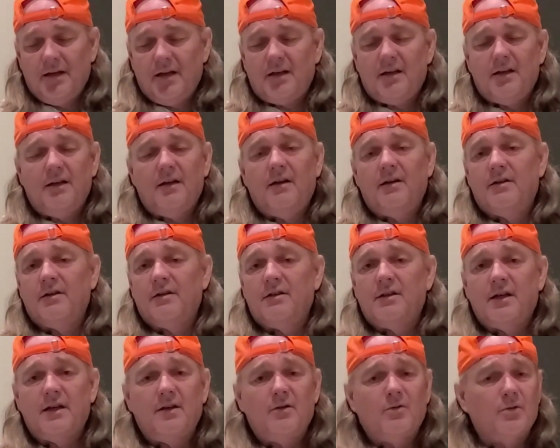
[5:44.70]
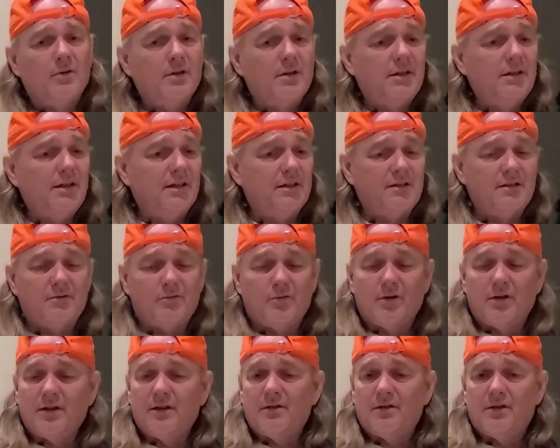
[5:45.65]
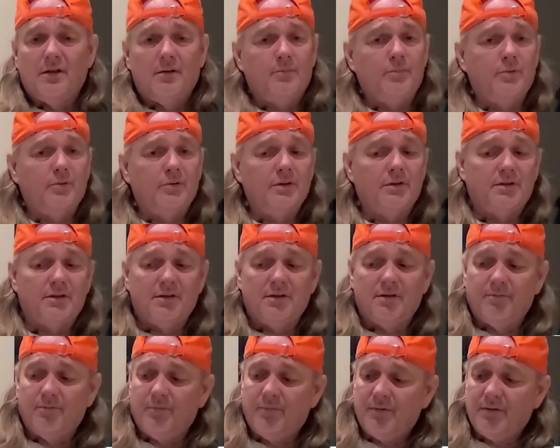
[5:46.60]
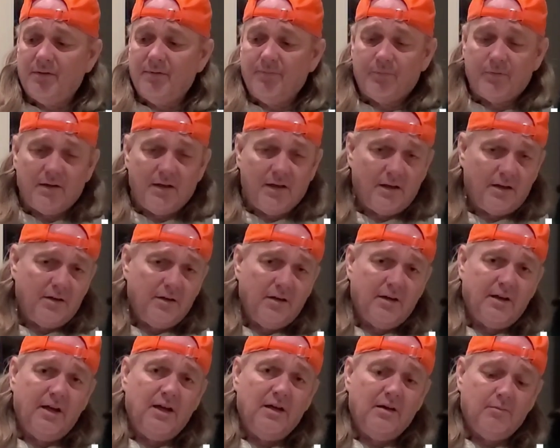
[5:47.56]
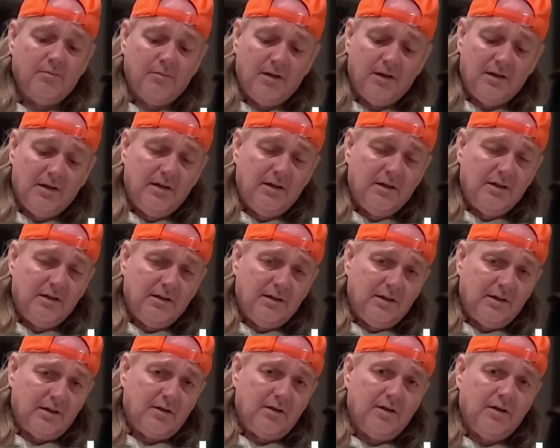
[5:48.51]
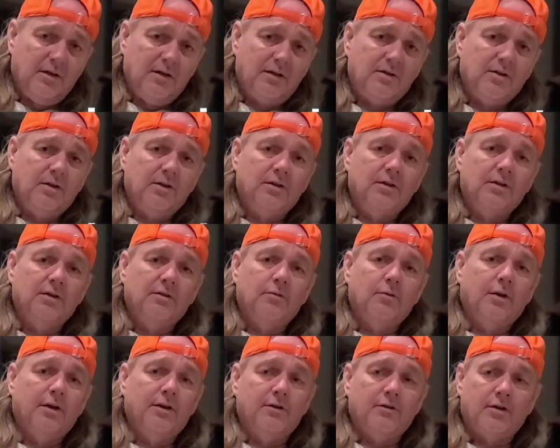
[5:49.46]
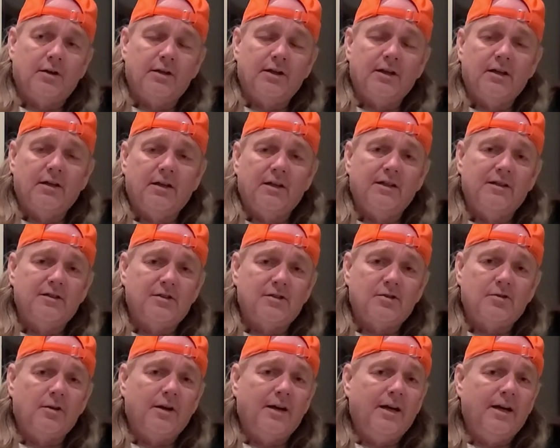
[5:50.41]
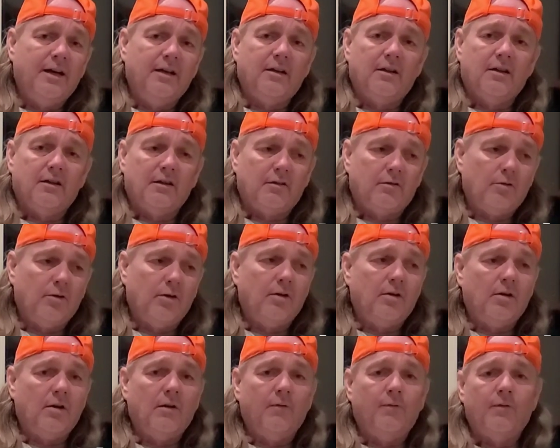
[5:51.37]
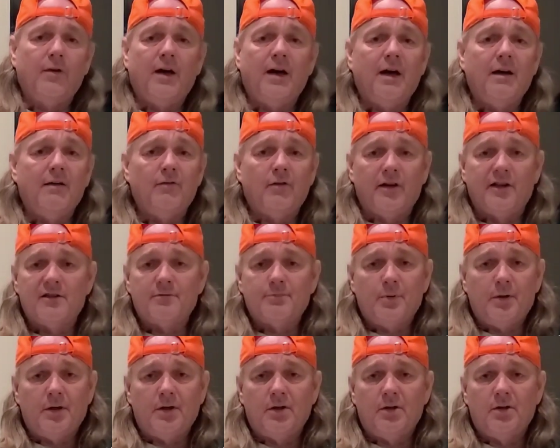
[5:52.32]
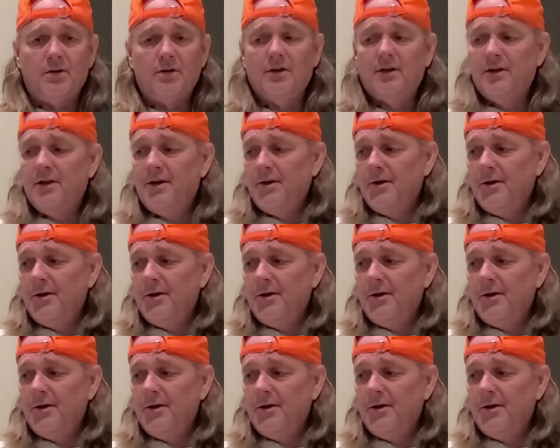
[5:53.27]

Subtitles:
at the end of the day, really, it's really simple. It's a good amp, a good guitar, whether it's a Tele, Strat, 335, Les Paul,